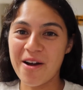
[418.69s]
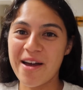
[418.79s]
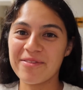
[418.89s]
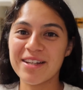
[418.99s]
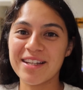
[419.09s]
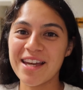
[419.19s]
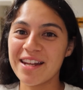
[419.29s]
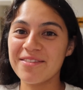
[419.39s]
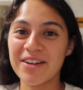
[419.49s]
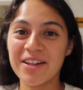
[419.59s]
way I'm gonna
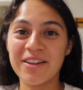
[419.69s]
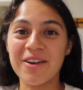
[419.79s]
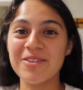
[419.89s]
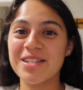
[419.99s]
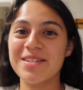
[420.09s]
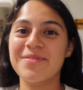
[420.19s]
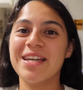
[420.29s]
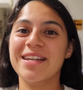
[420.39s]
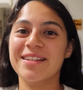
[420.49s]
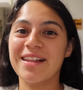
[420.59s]
get even close to
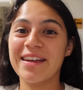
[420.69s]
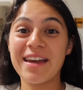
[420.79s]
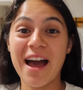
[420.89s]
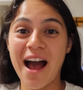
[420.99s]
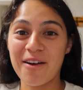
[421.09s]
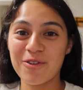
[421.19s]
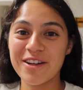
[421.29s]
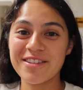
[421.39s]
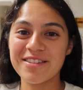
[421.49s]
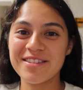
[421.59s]
being like
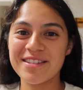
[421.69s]
halfway done